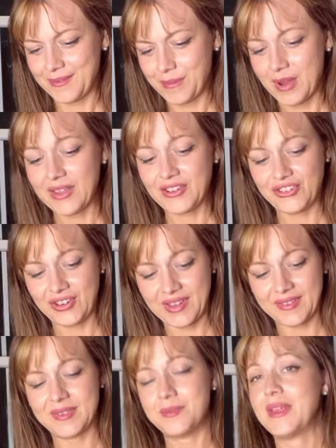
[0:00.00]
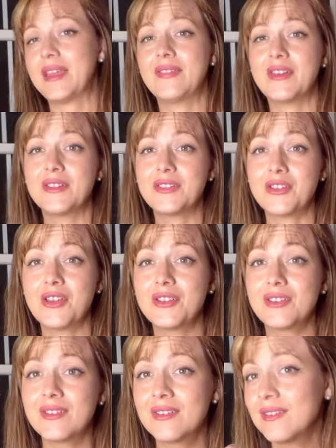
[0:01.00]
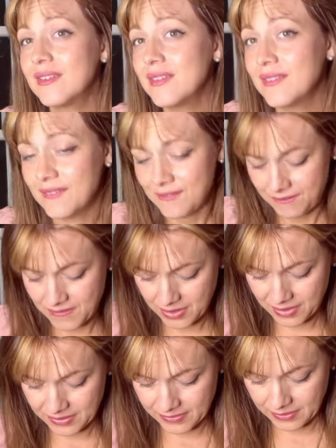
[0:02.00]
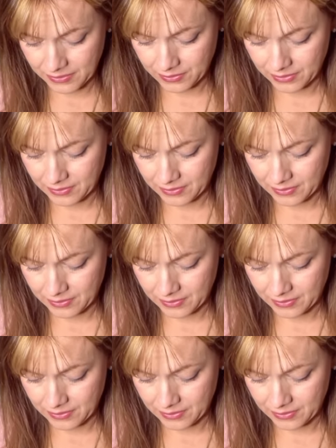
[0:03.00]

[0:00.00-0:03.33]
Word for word: Probably should get some nylons on very soon.